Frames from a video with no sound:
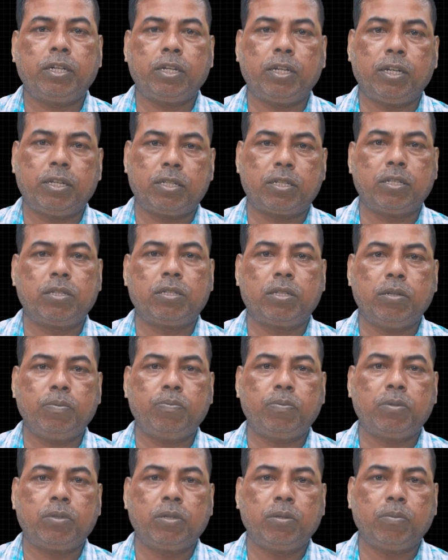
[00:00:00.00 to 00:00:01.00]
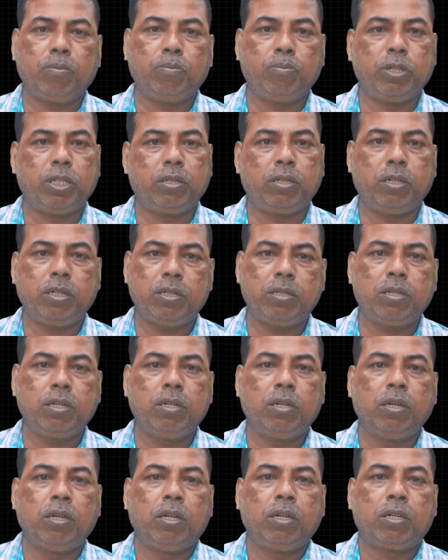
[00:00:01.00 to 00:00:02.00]
relationships, business,
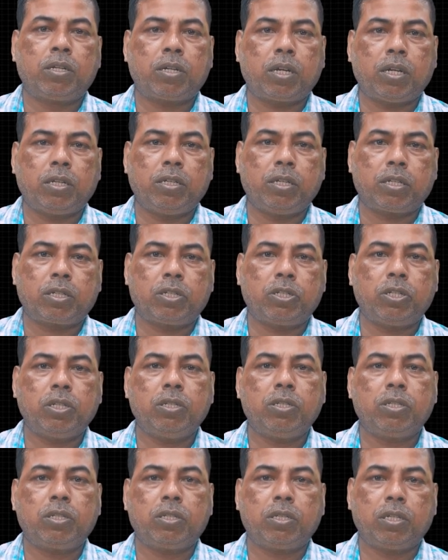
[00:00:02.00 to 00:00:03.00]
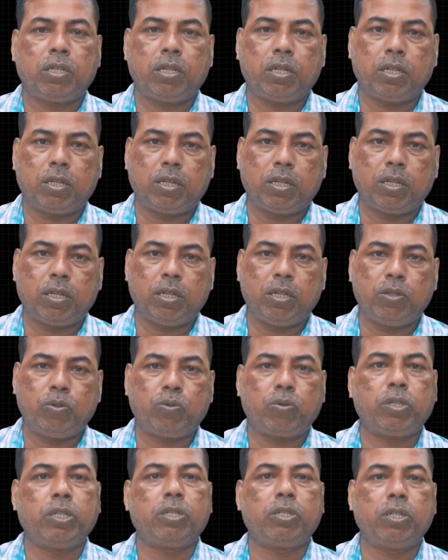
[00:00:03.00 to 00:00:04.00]
transactions,
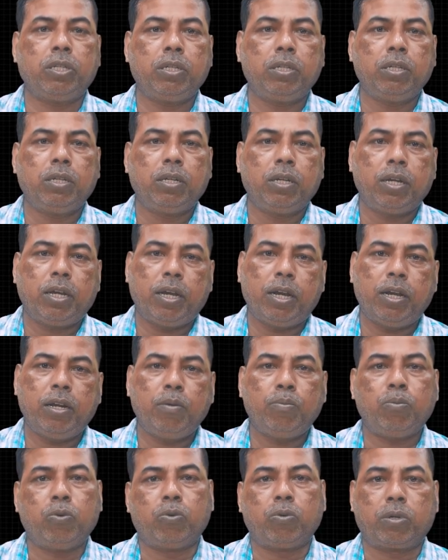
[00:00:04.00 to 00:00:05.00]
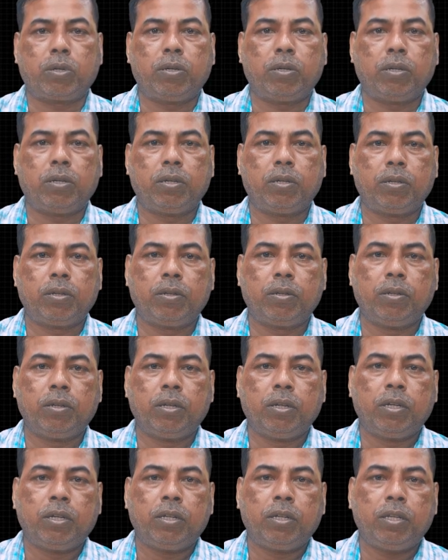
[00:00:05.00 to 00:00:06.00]
education, and more.
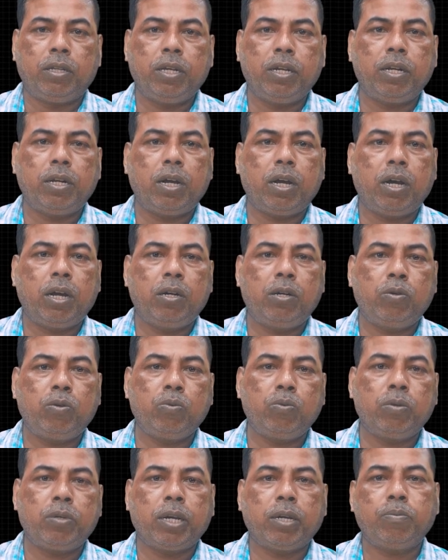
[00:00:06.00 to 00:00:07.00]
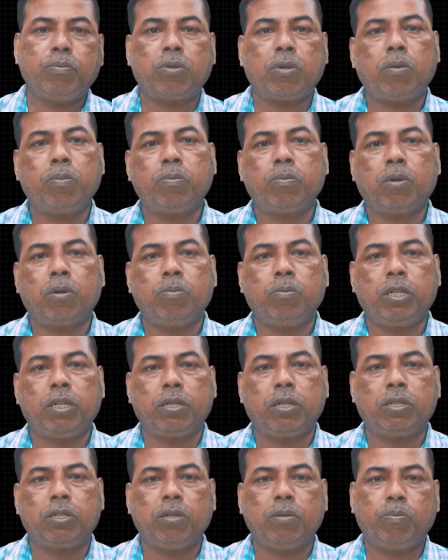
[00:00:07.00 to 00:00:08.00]
There are two types of
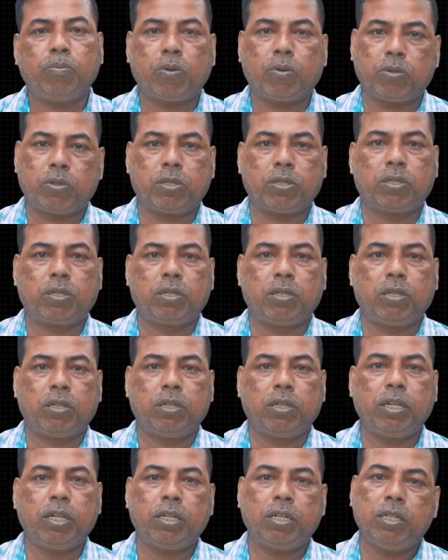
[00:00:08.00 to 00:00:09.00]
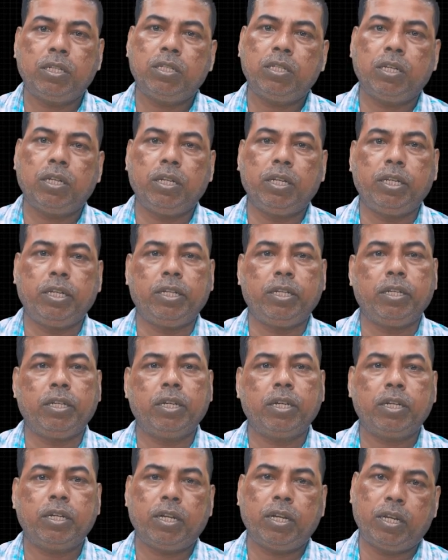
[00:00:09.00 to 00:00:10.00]
communication process, that is
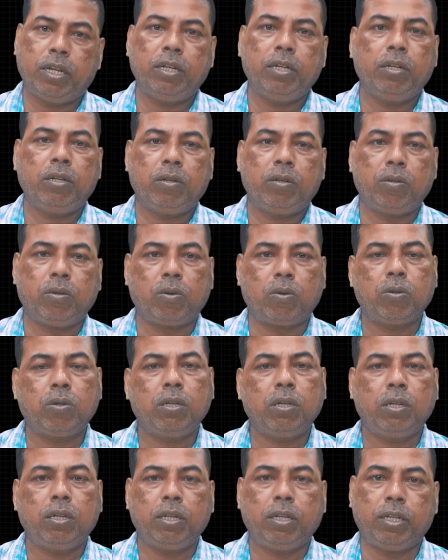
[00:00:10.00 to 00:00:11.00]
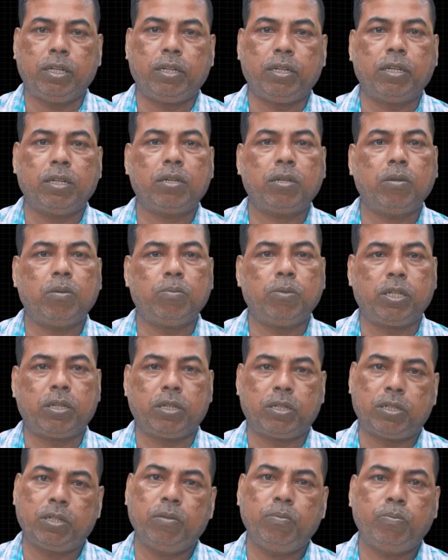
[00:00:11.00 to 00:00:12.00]
linear and non-linear
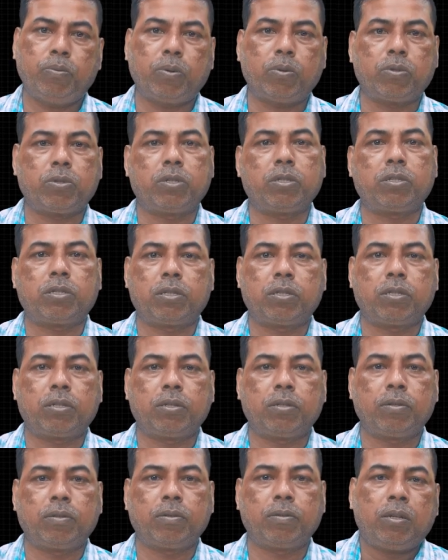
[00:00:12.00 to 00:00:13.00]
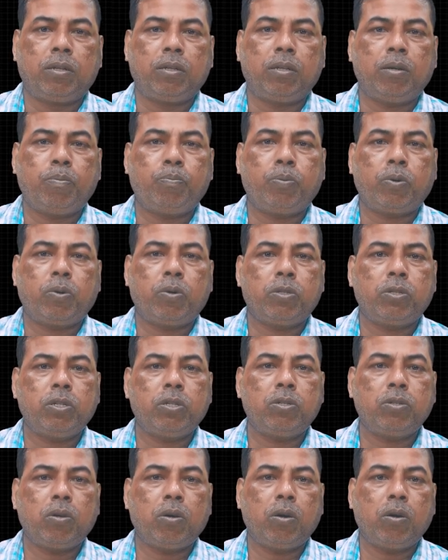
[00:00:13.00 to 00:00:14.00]
communication process. The
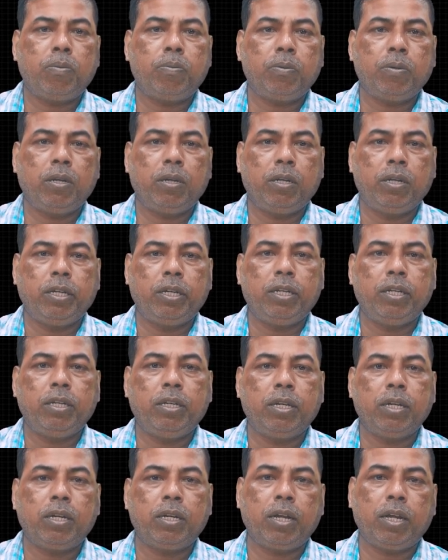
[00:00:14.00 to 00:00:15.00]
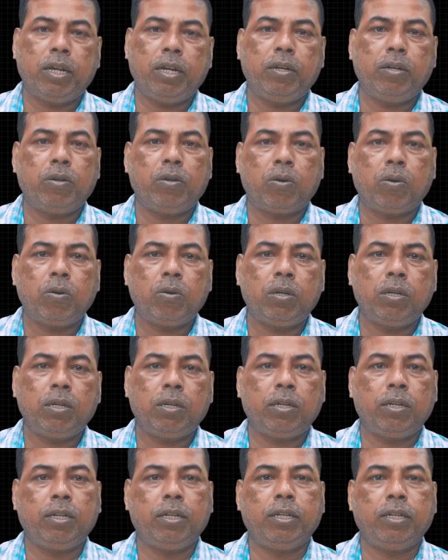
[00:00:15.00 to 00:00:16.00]
process of linear and
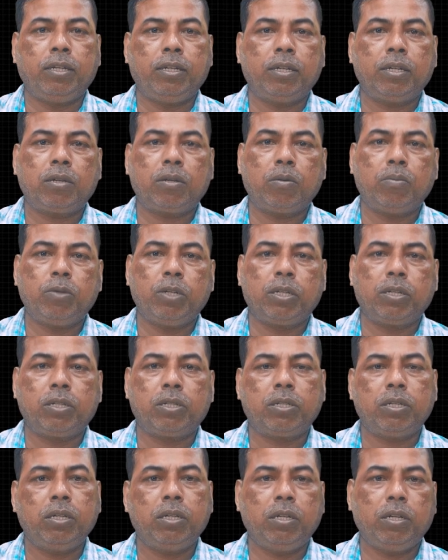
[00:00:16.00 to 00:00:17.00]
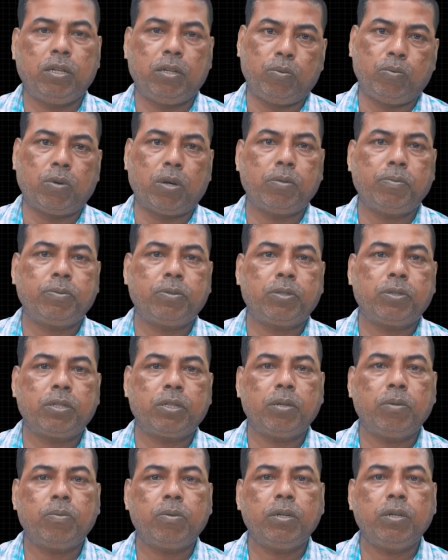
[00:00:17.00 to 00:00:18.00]
non-linear communication involves
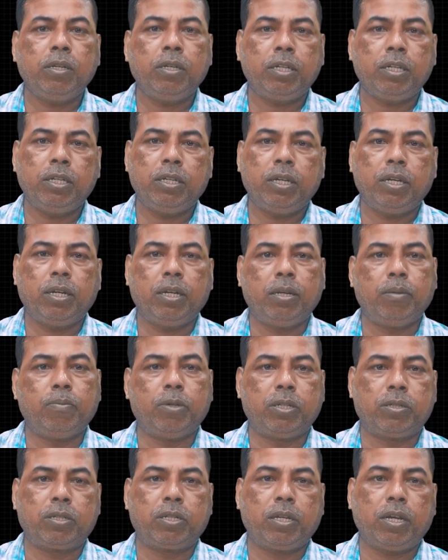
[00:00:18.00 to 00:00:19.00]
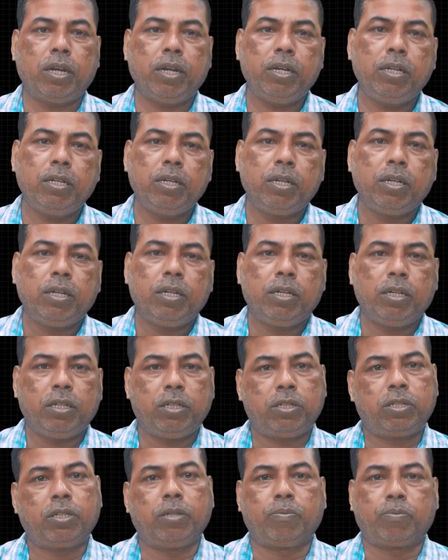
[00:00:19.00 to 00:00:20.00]
several key elements and
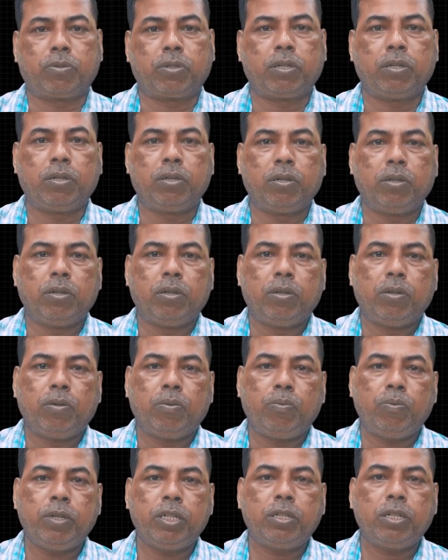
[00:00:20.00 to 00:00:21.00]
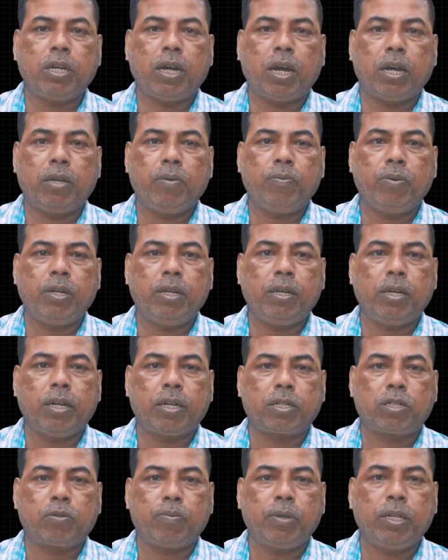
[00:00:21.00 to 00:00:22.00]
steps, which I will
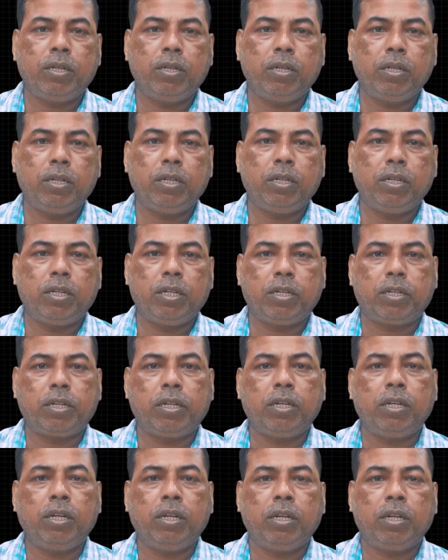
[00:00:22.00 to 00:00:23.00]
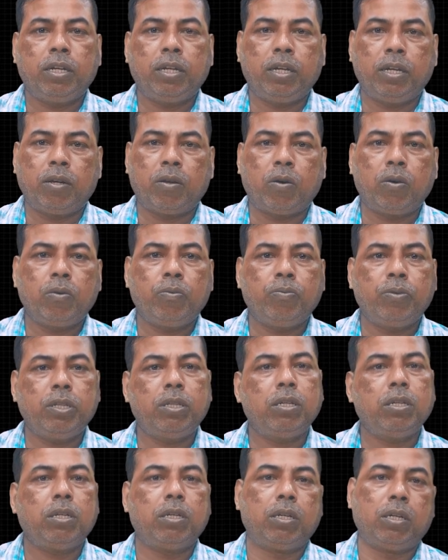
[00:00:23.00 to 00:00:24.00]
explain in detail along
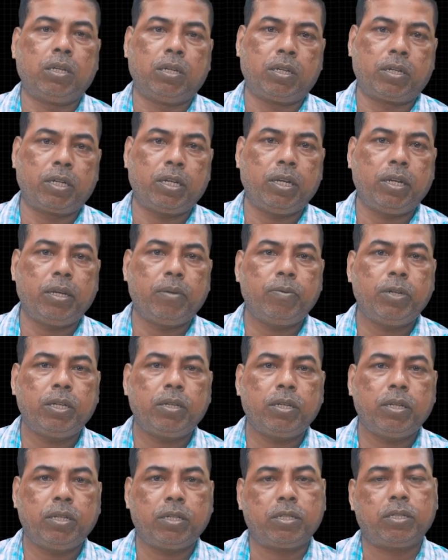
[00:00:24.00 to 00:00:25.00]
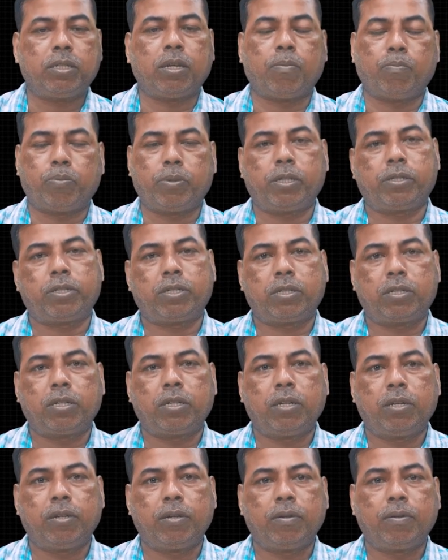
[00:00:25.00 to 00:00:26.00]
with relevant
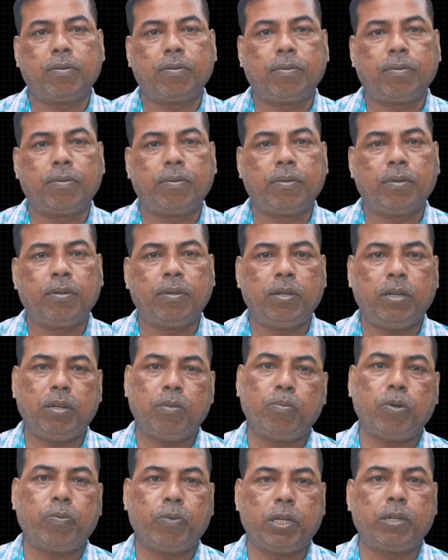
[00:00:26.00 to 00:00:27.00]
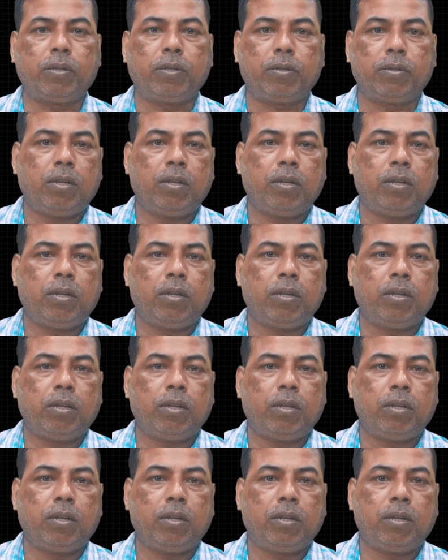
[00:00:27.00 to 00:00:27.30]
examples. Number one,